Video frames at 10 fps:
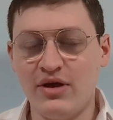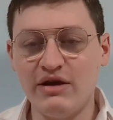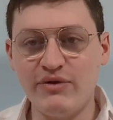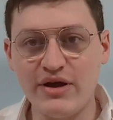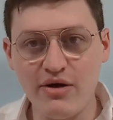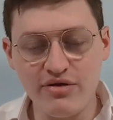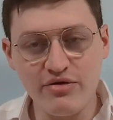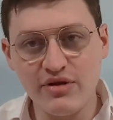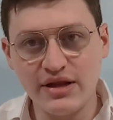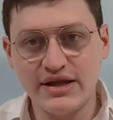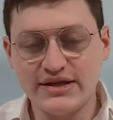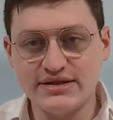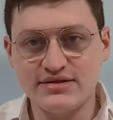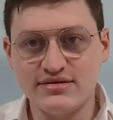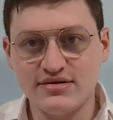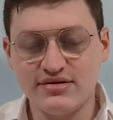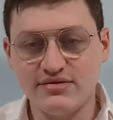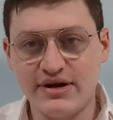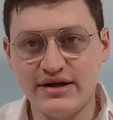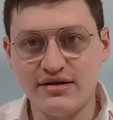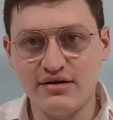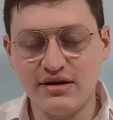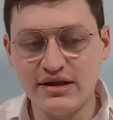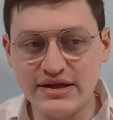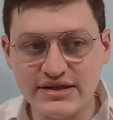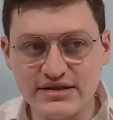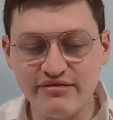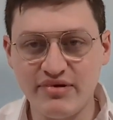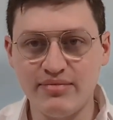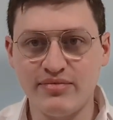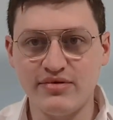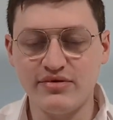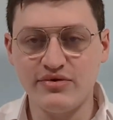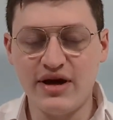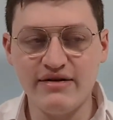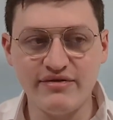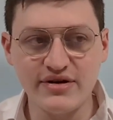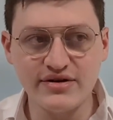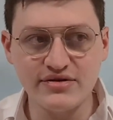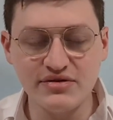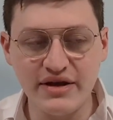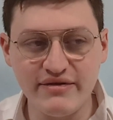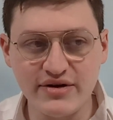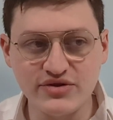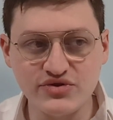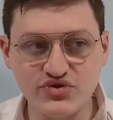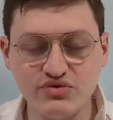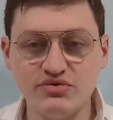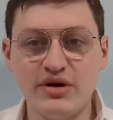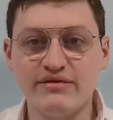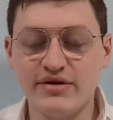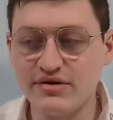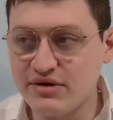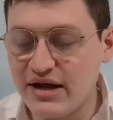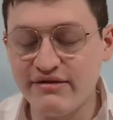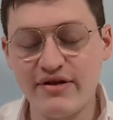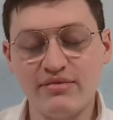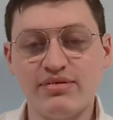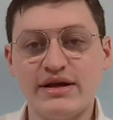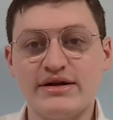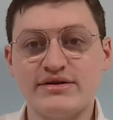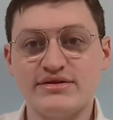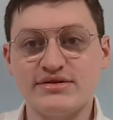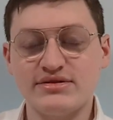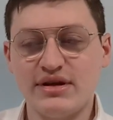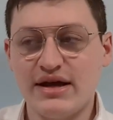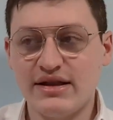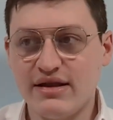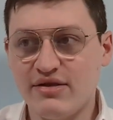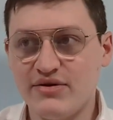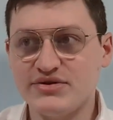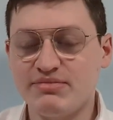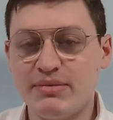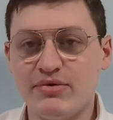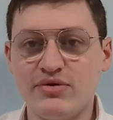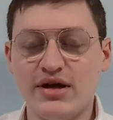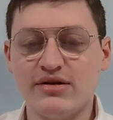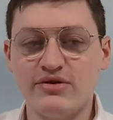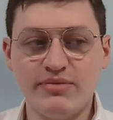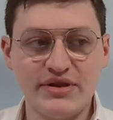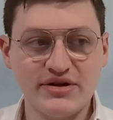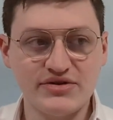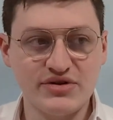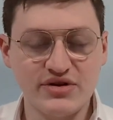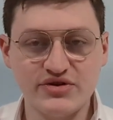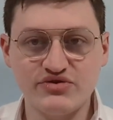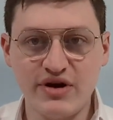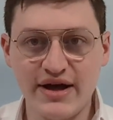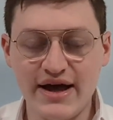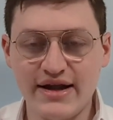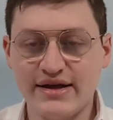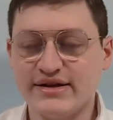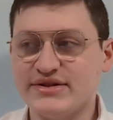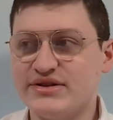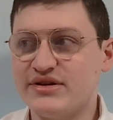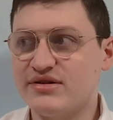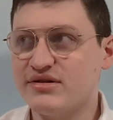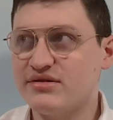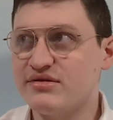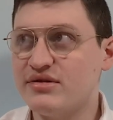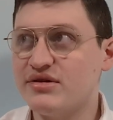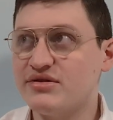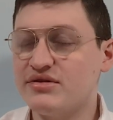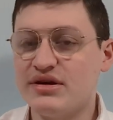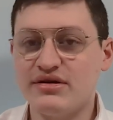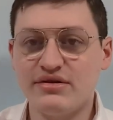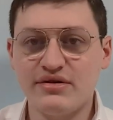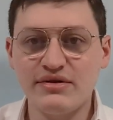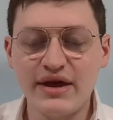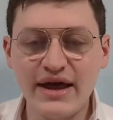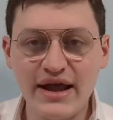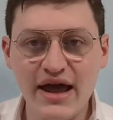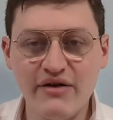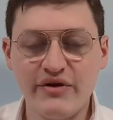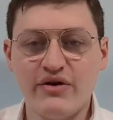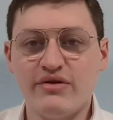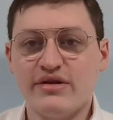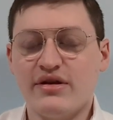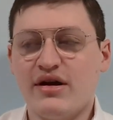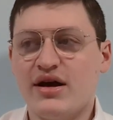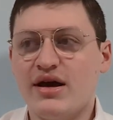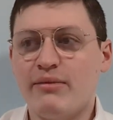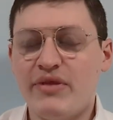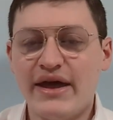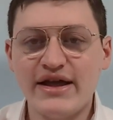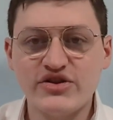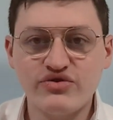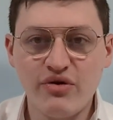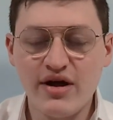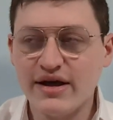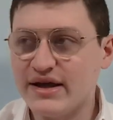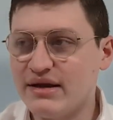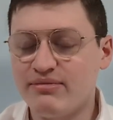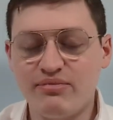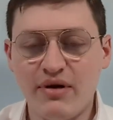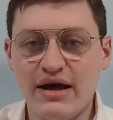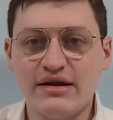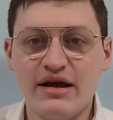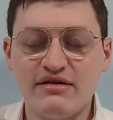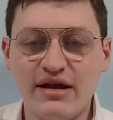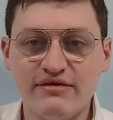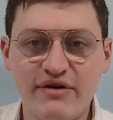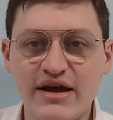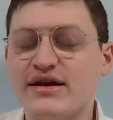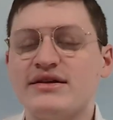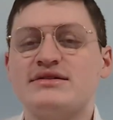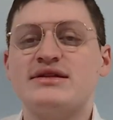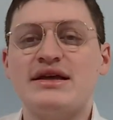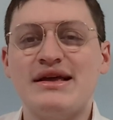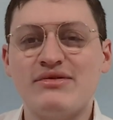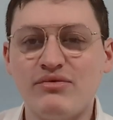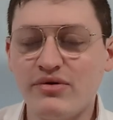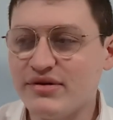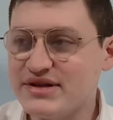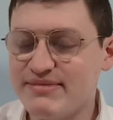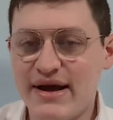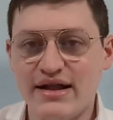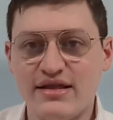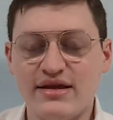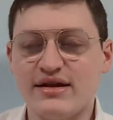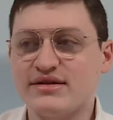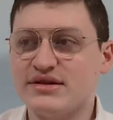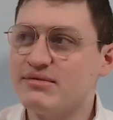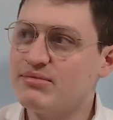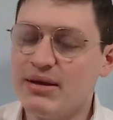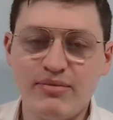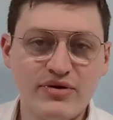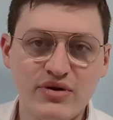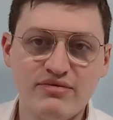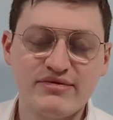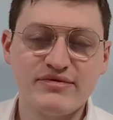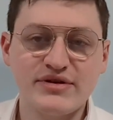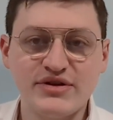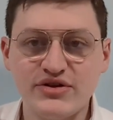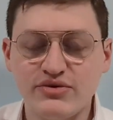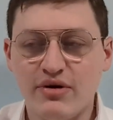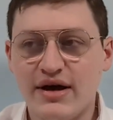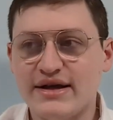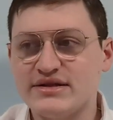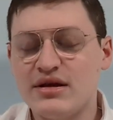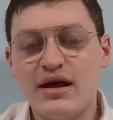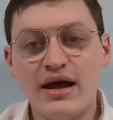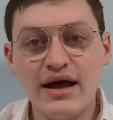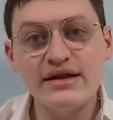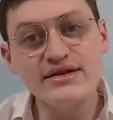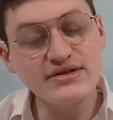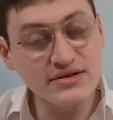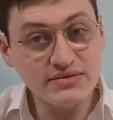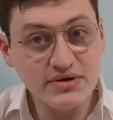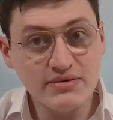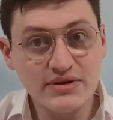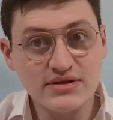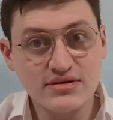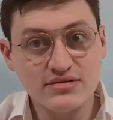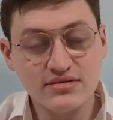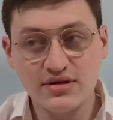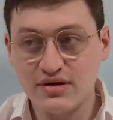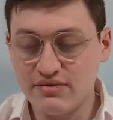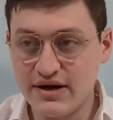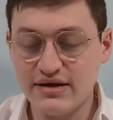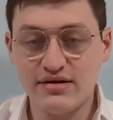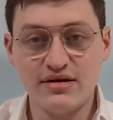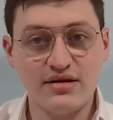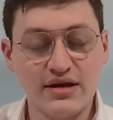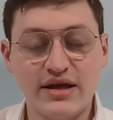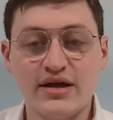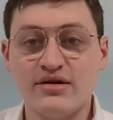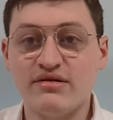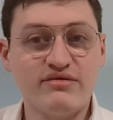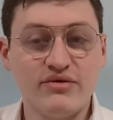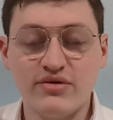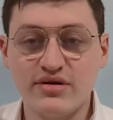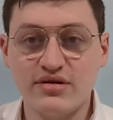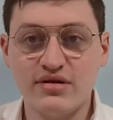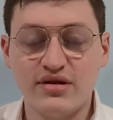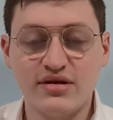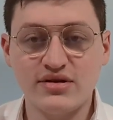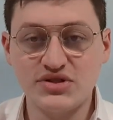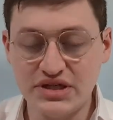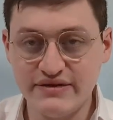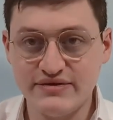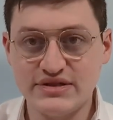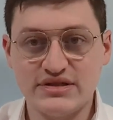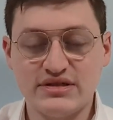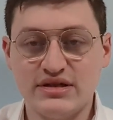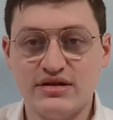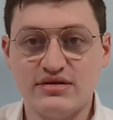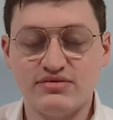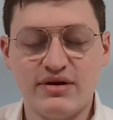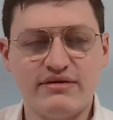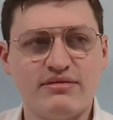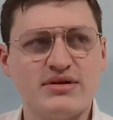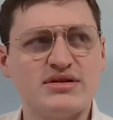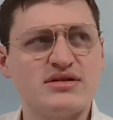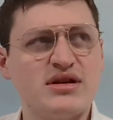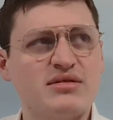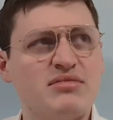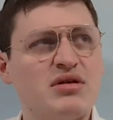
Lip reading: If we go through the list, right, the list of people, you have our NFL players, and those are people who like to do, but they're drug addicts. They get angry all the time. They get drunk at Vegas. They get all these bad things. They get pulled over for DUIs. And yes, there are some good ones, right? The kicker for the Chiefs, what's his name?